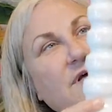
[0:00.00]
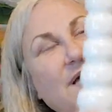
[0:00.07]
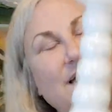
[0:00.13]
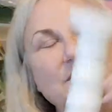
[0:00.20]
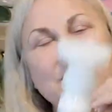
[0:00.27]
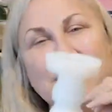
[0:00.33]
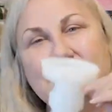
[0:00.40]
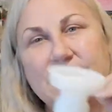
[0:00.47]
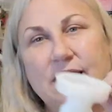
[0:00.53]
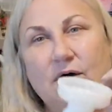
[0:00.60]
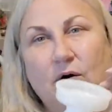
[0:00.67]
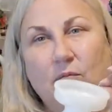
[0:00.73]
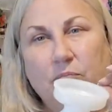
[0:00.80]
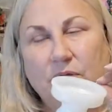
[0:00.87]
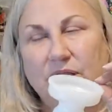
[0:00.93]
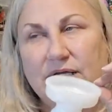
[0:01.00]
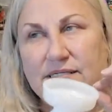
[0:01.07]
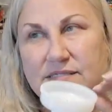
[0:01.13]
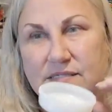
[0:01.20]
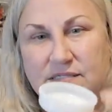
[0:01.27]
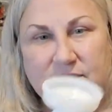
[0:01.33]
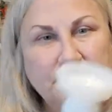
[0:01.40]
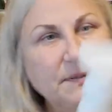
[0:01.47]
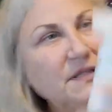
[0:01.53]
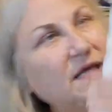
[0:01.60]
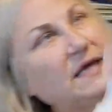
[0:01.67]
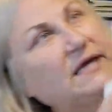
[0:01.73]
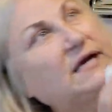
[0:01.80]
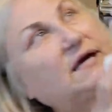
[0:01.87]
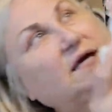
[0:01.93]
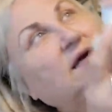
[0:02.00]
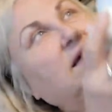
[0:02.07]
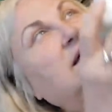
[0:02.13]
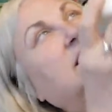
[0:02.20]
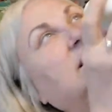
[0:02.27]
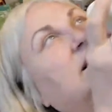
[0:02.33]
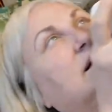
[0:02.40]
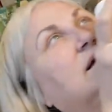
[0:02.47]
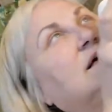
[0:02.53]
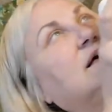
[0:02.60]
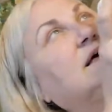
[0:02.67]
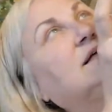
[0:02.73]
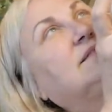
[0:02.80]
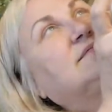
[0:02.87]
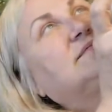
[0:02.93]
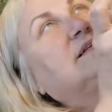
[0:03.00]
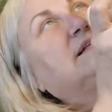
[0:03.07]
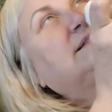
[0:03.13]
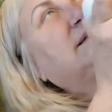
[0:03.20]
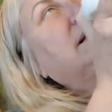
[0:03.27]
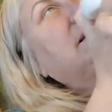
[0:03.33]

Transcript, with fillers: I don't want to say opalescence, but like it's it's